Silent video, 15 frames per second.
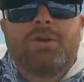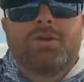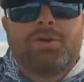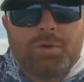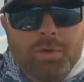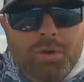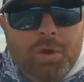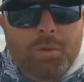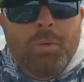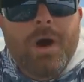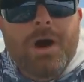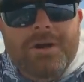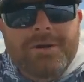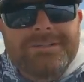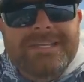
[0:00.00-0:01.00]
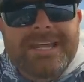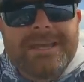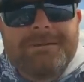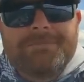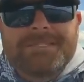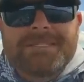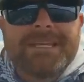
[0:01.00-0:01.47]
cooler water
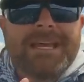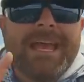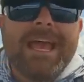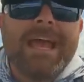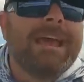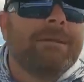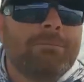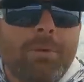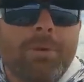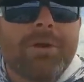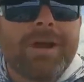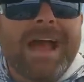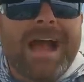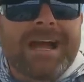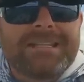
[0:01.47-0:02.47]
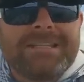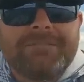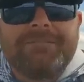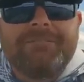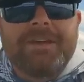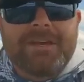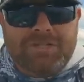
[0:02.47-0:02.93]
temps, and more
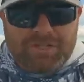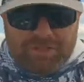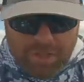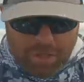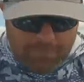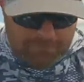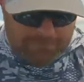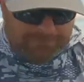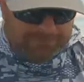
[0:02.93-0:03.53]
active fish. So